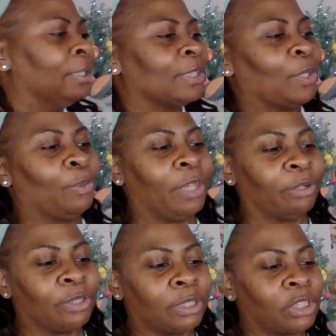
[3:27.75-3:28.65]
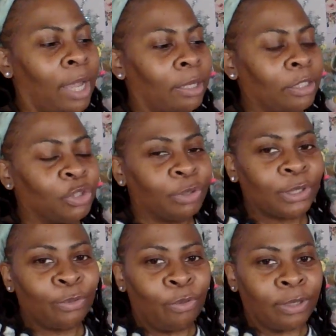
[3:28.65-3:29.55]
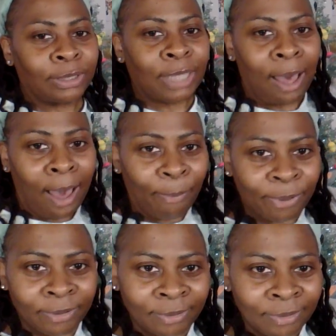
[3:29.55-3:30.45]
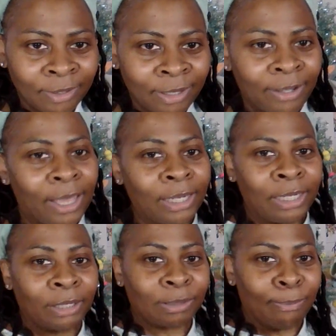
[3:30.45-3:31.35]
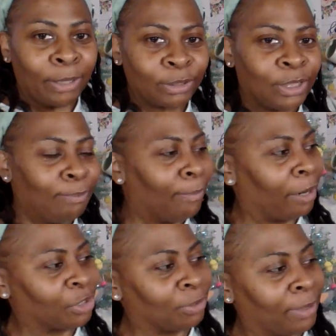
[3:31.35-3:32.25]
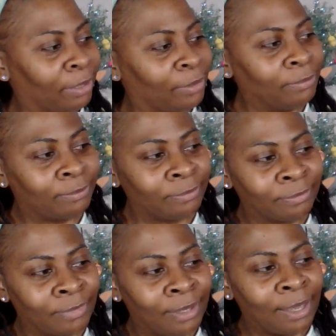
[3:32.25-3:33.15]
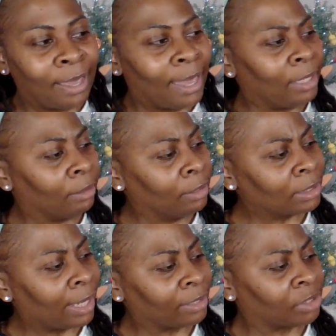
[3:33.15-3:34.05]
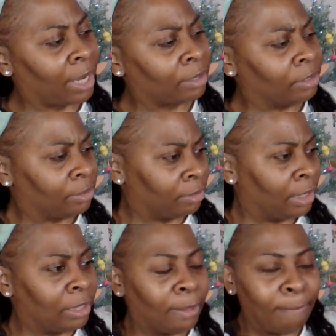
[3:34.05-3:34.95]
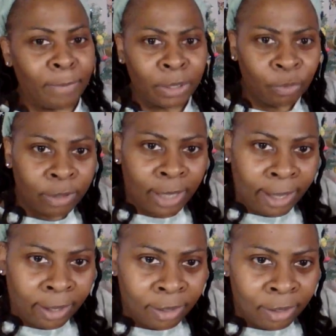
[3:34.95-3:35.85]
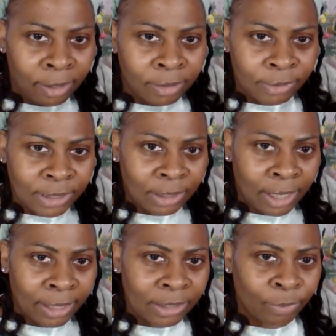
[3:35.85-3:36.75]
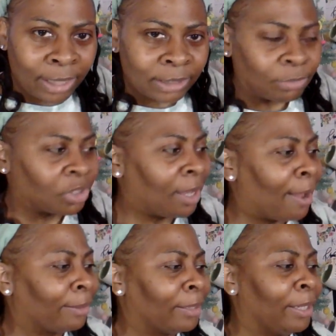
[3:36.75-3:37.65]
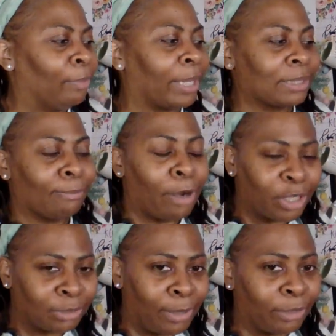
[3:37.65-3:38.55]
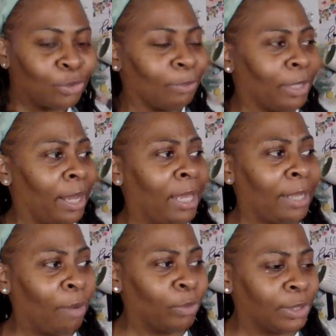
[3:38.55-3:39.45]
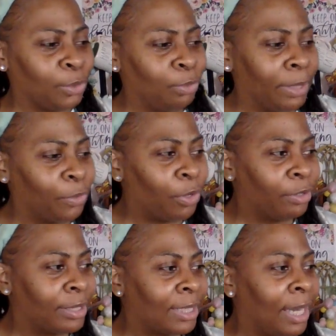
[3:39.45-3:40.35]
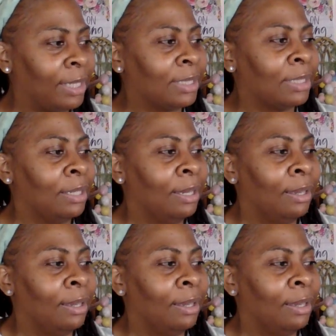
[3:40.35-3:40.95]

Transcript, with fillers: So there's a chocolate drizzle on top, and then there's melted marshmallow, and it looks like chocolate in the middle of that. You see that? So we got some chocolate, we got some marshmallow. So I'm gonna hand that one to my daughter to taste.